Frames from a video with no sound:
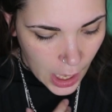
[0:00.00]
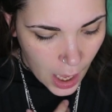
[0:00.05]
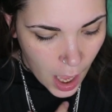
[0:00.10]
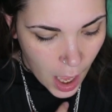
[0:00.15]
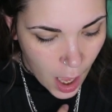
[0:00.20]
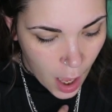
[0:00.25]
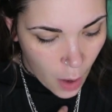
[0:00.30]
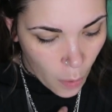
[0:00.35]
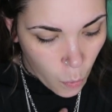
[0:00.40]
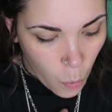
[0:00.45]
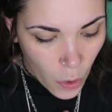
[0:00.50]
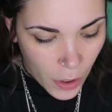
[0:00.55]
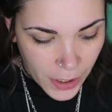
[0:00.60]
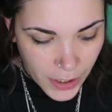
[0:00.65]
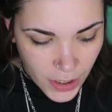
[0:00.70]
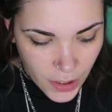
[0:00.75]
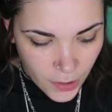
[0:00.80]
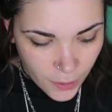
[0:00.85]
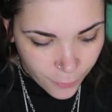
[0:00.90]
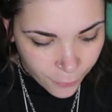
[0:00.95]
Uh, what
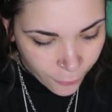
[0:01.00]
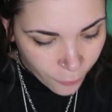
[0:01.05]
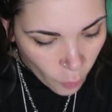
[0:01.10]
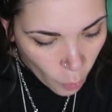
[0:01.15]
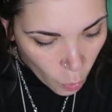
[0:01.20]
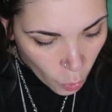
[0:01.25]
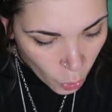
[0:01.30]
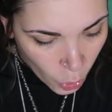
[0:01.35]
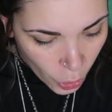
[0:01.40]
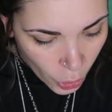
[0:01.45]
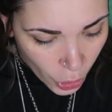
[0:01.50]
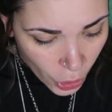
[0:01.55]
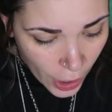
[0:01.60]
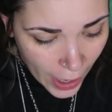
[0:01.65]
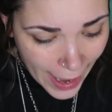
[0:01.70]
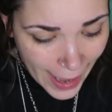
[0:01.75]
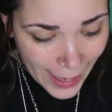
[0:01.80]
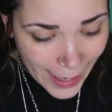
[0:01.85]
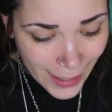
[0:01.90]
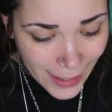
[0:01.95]
it's
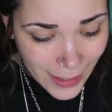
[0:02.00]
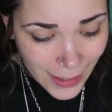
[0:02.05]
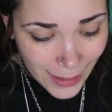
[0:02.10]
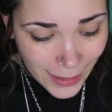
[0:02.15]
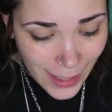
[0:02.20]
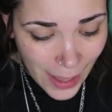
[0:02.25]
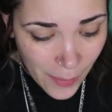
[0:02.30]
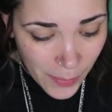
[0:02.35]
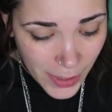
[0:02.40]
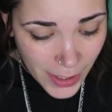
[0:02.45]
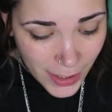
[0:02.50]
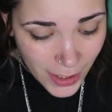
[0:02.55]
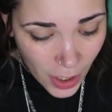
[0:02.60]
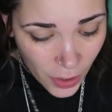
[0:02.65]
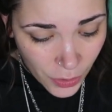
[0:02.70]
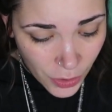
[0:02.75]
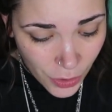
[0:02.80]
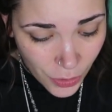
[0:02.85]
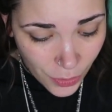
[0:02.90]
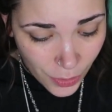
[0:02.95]
for, and let me
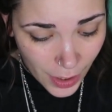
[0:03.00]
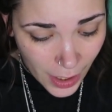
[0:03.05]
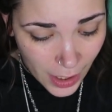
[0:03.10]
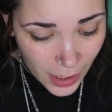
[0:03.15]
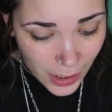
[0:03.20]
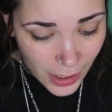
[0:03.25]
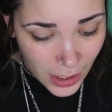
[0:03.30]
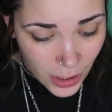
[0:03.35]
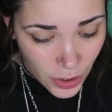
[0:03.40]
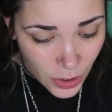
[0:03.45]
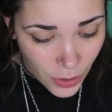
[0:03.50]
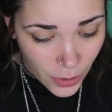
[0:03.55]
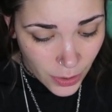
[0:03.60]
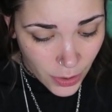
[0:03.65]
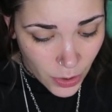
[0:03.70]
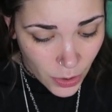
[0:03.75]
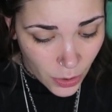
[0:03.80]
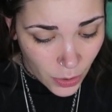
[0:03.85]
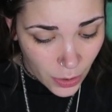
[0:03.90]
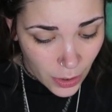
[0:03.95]
tell you that this
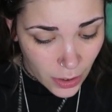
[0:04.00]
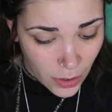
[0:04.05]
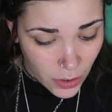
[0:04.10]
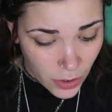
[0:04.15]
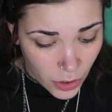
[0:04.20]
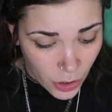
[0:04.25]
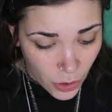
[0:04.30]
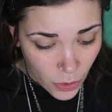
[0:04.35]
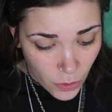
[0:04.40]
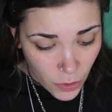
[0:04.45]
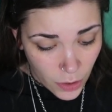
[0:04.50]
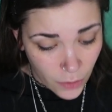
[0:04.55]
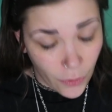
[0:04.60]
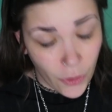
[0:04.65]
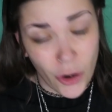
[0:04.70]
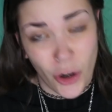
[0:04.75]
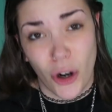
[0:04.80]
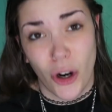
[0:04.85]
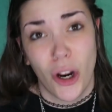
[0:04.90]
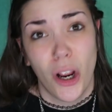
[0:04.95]
crystal is used
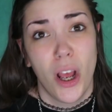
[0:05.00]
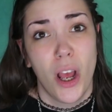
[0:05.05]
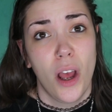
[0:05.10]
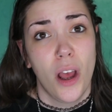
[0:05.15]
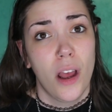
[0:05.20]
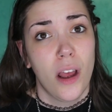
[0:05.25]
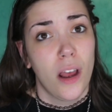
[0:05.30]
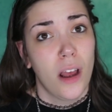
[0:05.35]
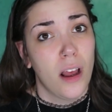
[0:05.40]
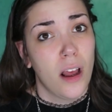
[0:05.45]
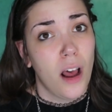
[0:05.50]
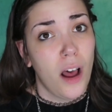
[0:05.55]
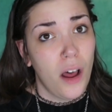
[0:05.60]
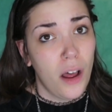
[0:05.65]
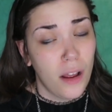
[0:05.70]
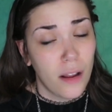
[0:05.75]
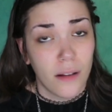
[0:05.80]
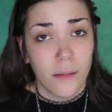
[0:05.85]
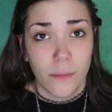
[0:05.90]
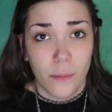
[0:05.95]
for
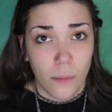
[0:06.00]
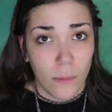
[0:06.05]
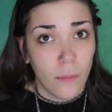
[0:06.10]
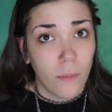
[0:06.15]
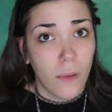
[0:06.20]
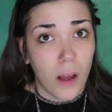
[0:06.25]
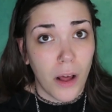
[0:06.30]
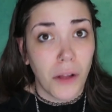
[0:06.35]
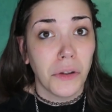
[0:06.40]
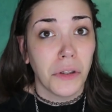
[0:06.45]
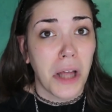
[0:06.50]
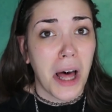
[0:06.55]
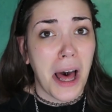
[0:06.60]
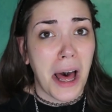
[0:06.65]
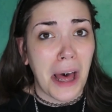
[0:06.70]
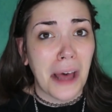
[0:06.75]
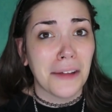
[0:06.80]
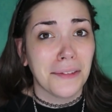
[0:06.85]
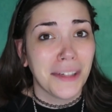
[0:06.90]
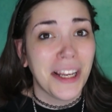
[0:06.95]
a
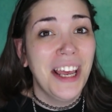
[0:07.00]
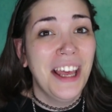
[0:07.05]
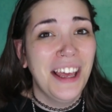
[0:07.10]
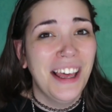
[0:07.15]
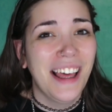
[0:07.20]
lot.